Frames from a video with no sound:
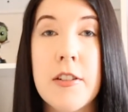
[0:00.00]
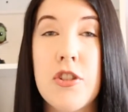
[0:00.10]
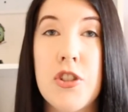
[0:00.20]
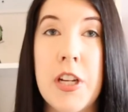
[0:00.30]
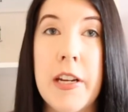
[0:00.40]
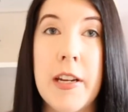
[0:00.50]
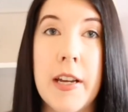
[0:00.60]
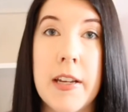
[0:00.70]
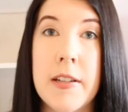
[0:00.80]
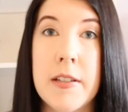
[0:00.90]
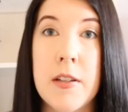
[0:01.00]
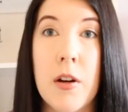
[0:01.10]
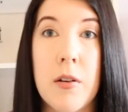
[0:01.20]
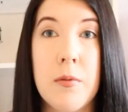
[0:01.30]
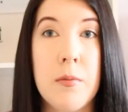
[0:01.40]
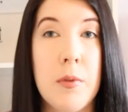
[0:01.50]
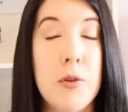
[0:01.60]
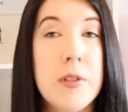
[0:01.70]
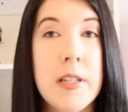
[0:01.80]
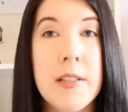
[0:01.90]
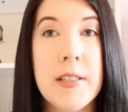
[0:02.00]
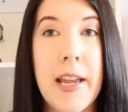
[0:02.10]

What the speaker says: She loses